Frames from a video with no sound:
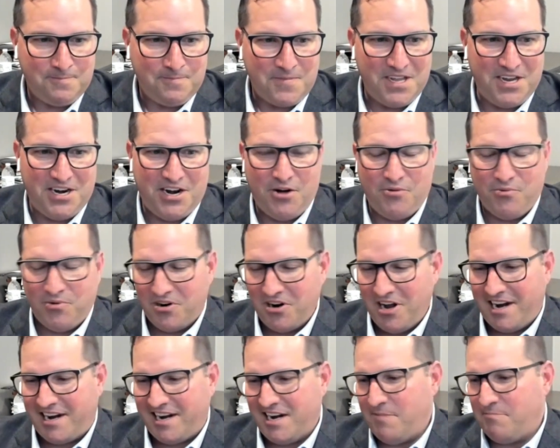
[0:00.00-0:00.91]
We're
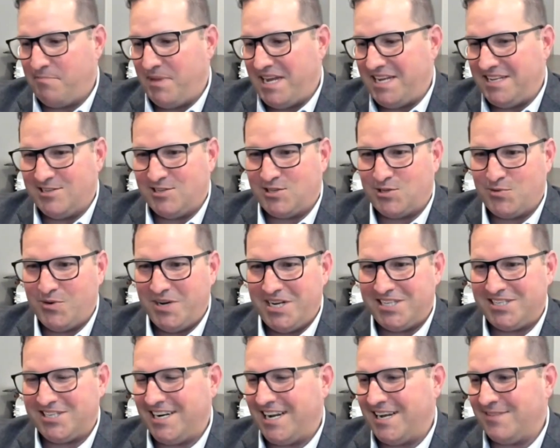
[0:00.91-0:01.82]
not going to bait and
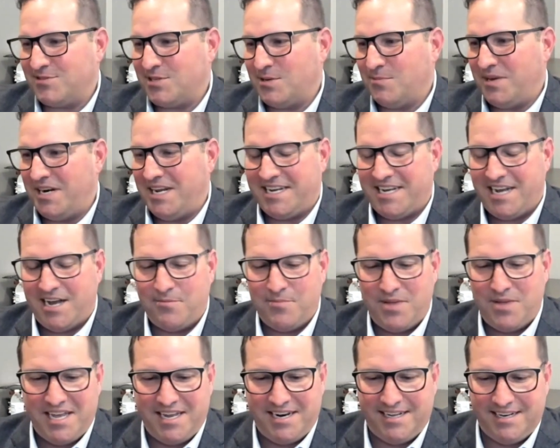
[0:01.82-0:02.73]
switch and have somebody
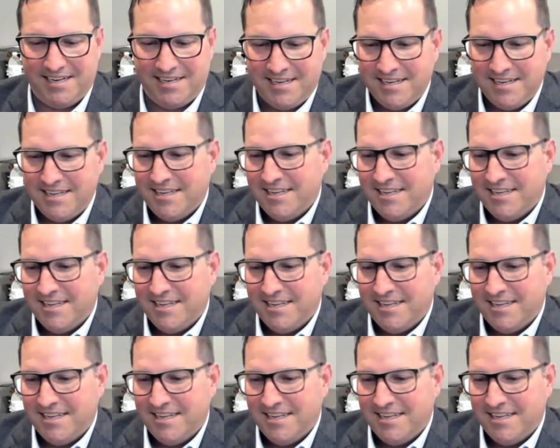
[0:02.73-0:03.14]
come in and,